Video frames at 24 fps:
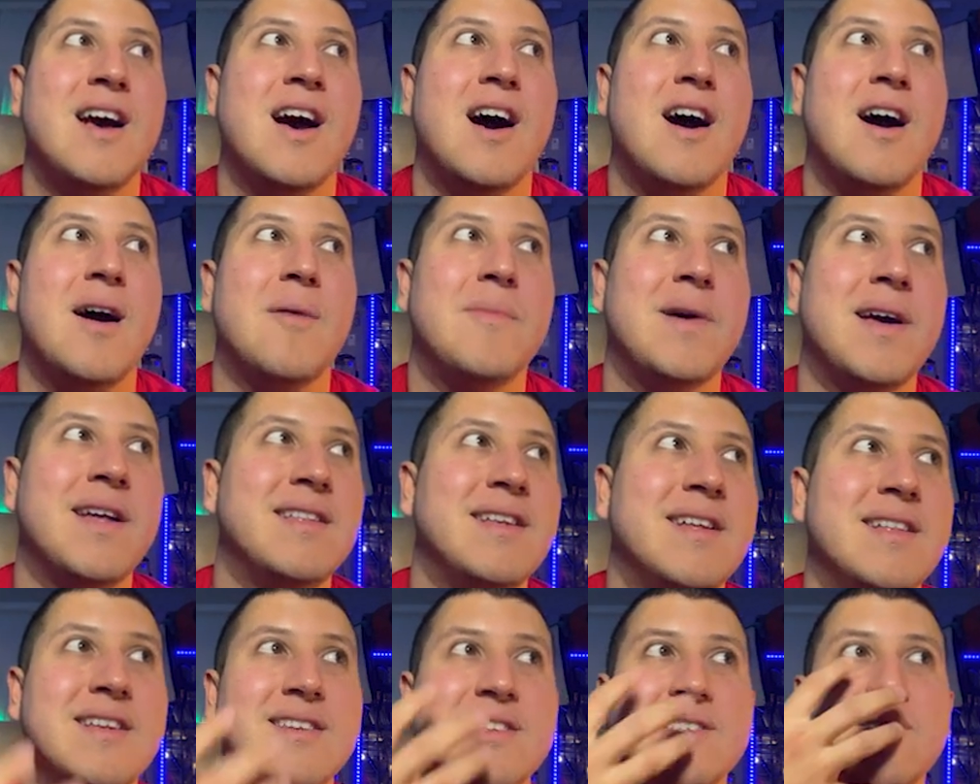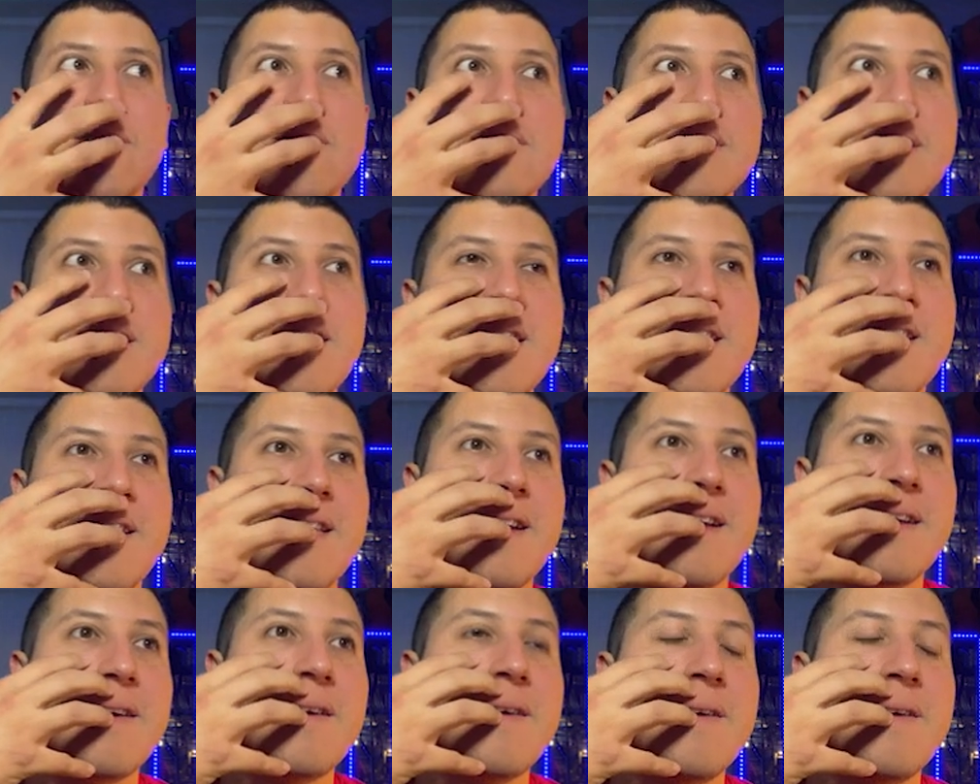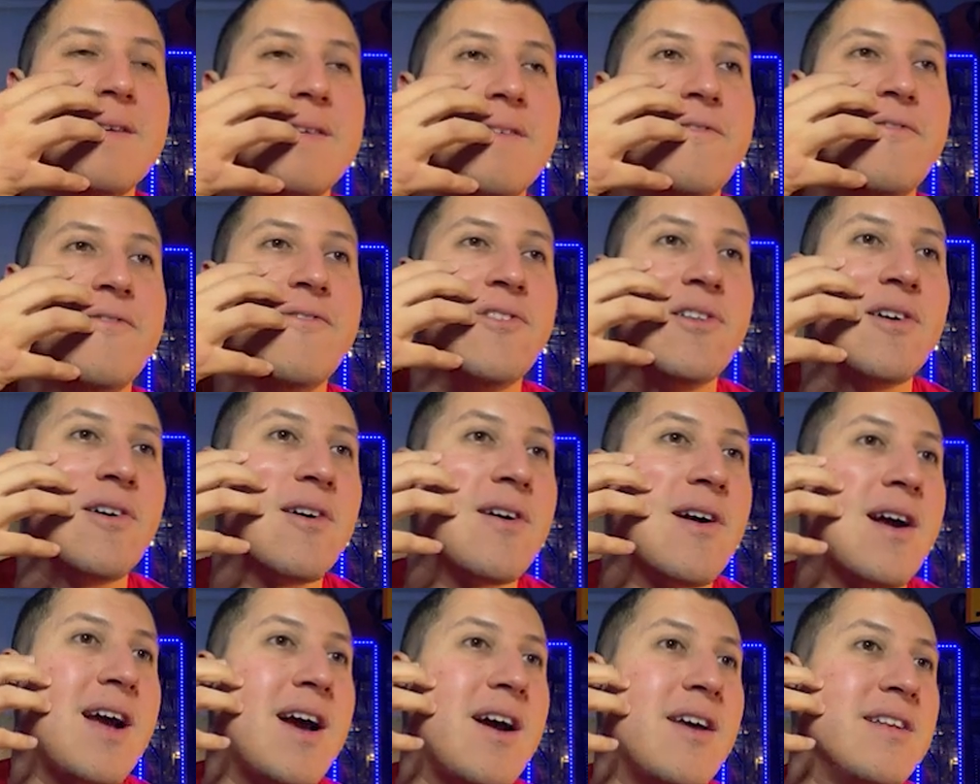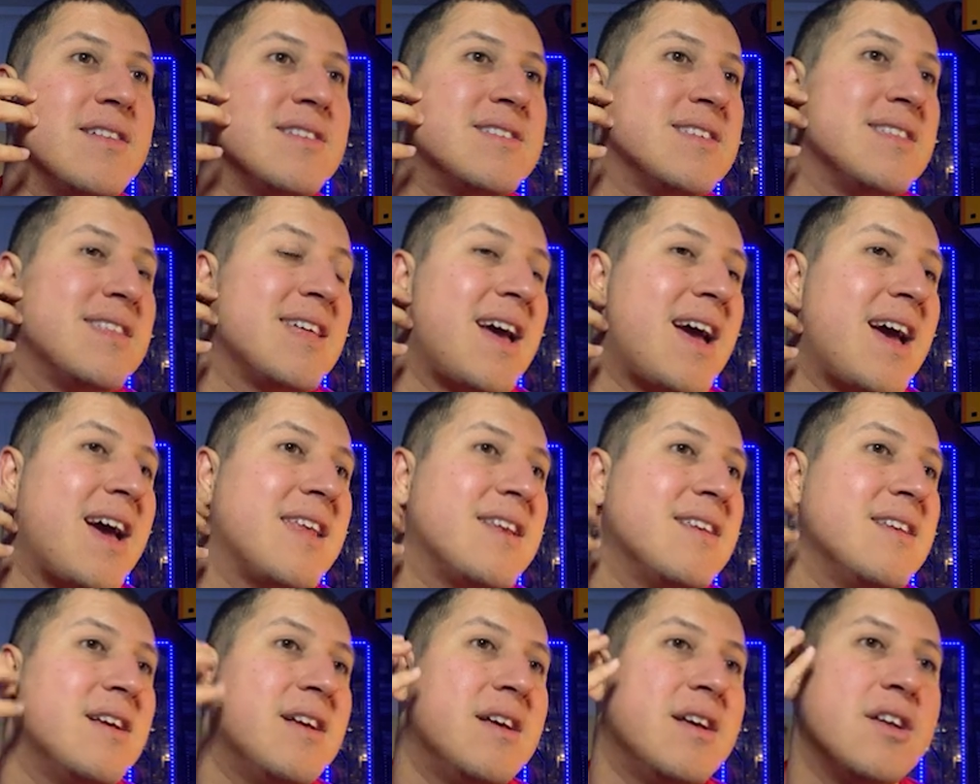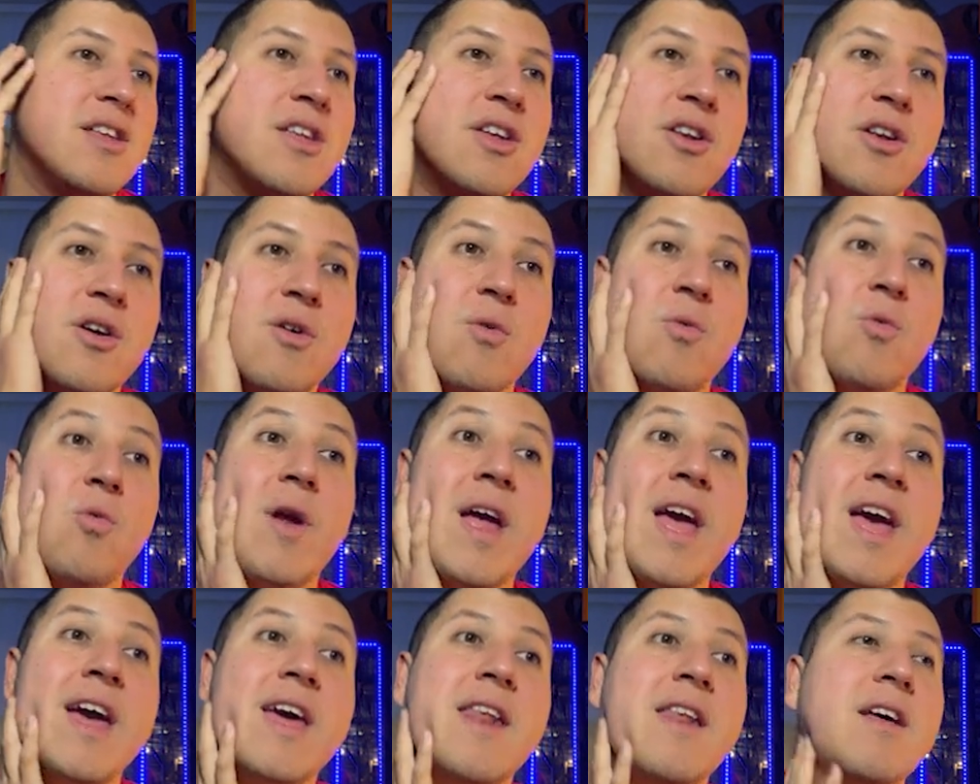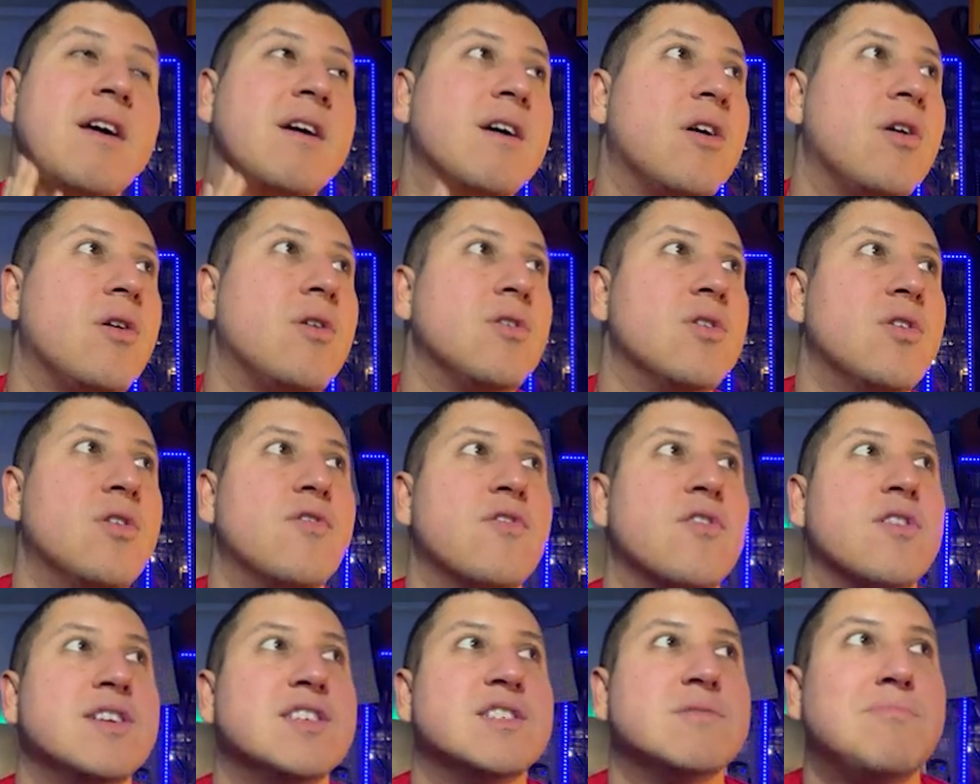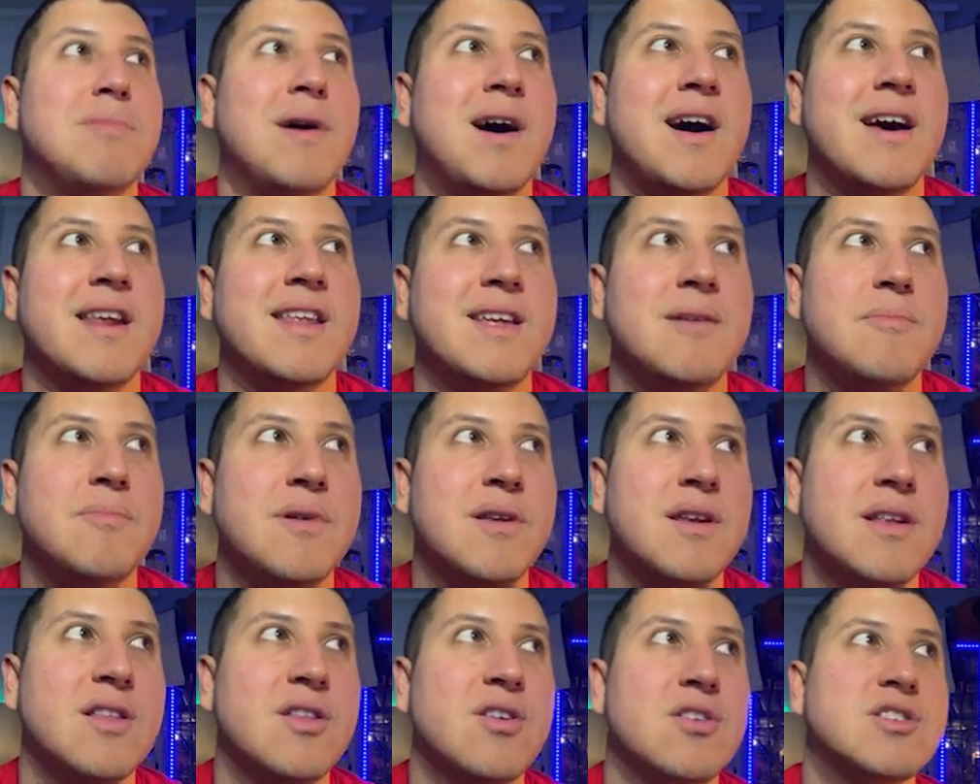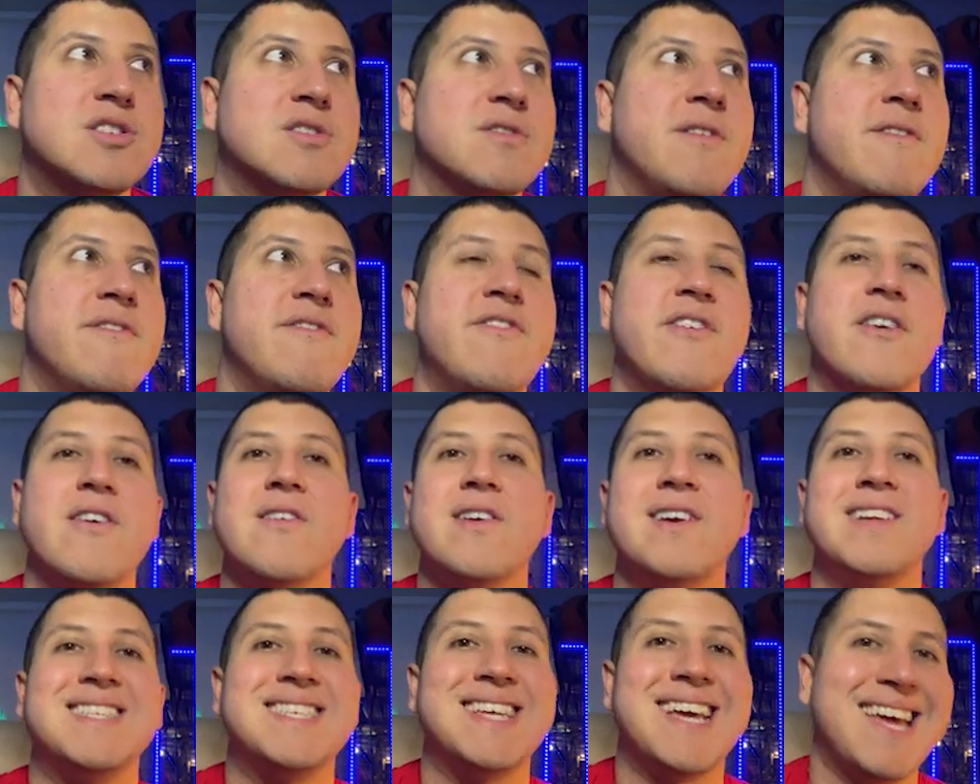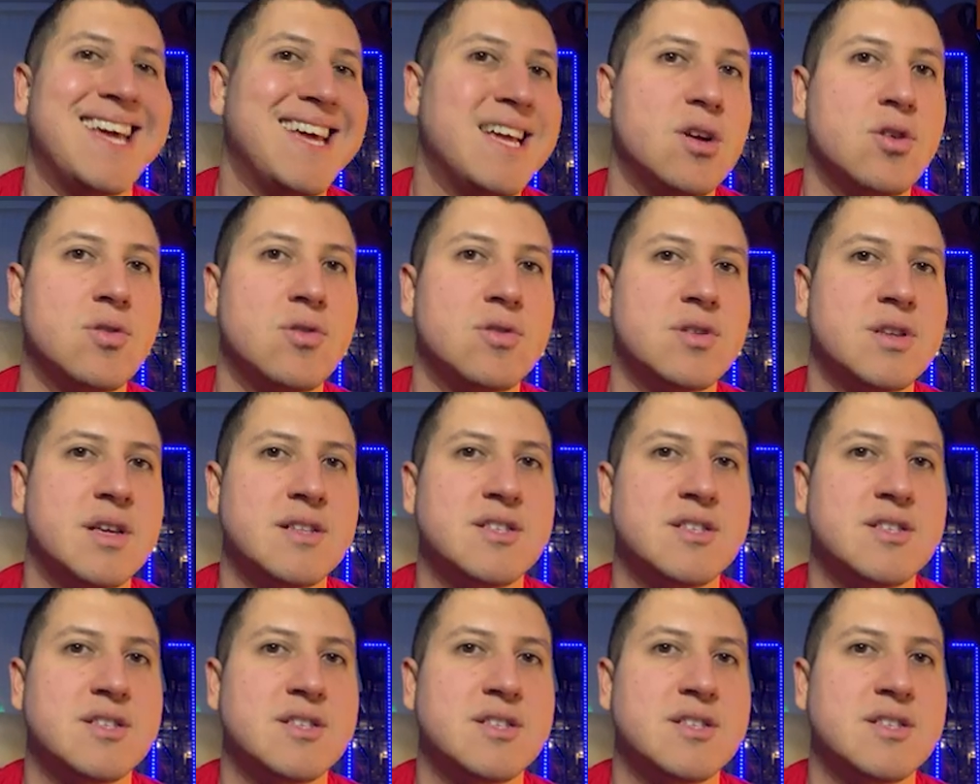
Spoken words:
and then they start to kind of like flare out into that, you know, red all over his body, but it looks very tangled.